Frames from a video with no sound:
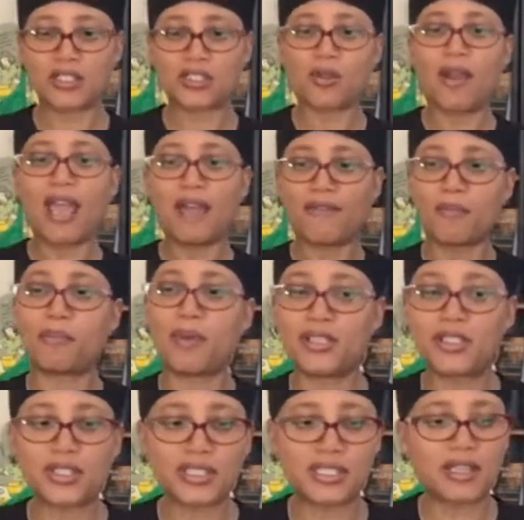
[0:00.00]
And so I have a
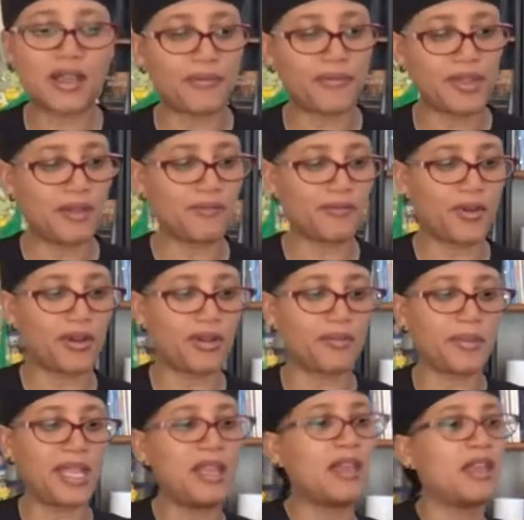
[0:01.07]
bunch of stuff in front of
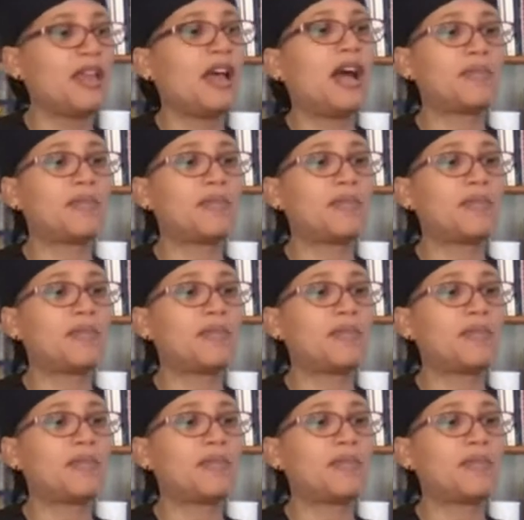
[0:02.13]
me.